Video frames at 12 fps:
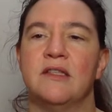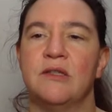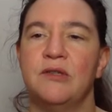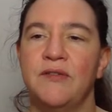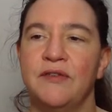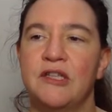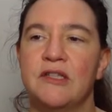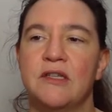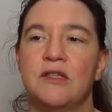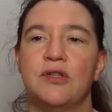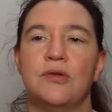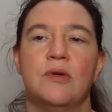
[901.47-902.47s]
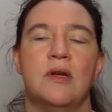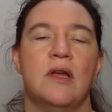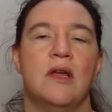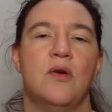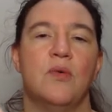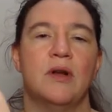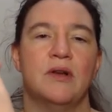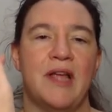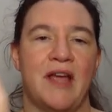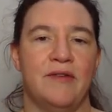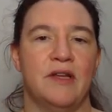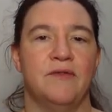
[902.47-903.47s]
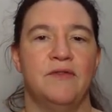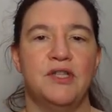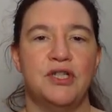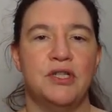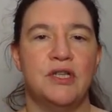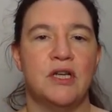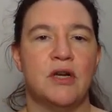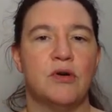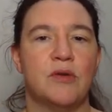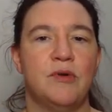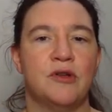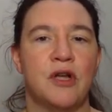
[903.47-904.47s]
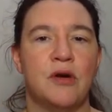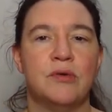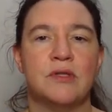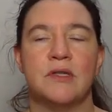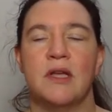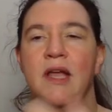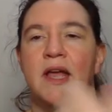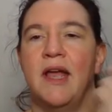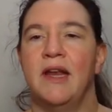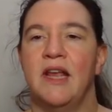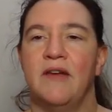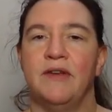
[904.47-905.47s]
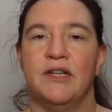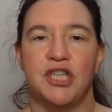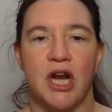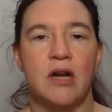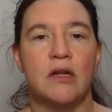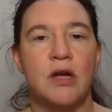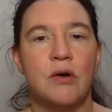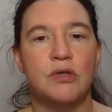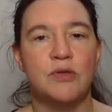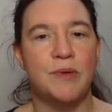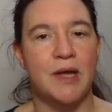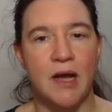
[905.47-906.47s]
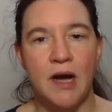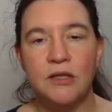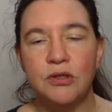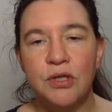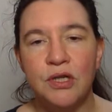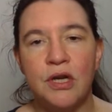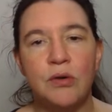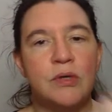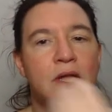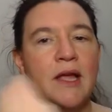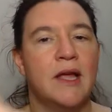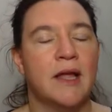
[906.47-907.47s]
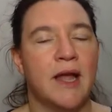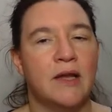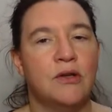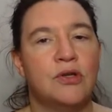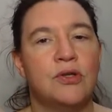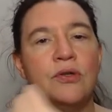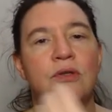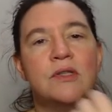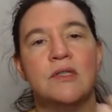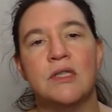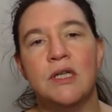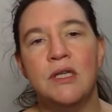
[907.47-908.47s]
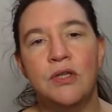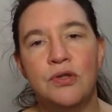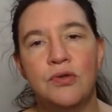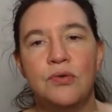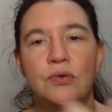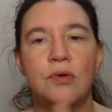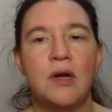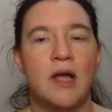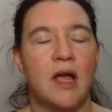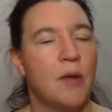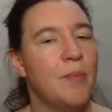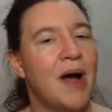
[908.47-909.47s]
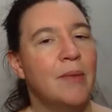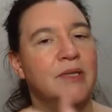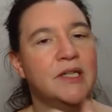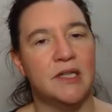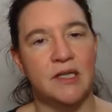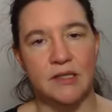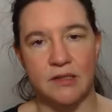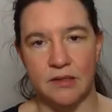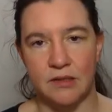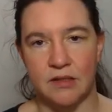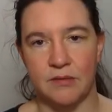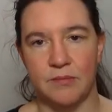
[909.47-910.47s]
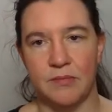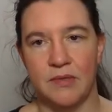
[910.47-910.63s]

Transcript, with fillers: difference into, well, having efficient decodable codes and having general codes being hard to decode? can you turn this into a public key system?